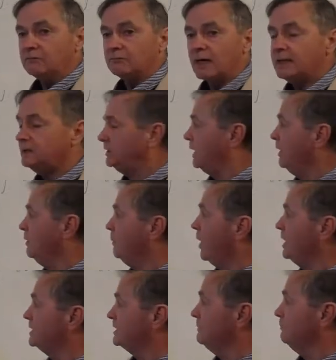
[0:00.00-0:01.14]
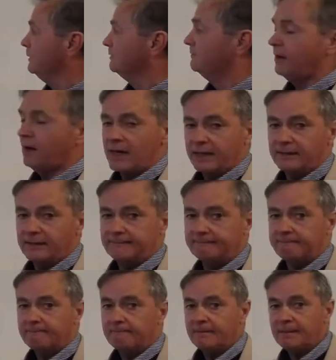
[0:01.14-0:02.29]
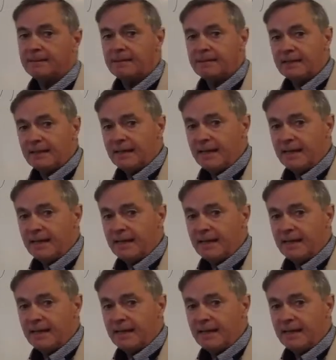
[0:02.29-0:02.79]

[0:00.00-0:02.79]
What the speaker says: ratio by simplifying it.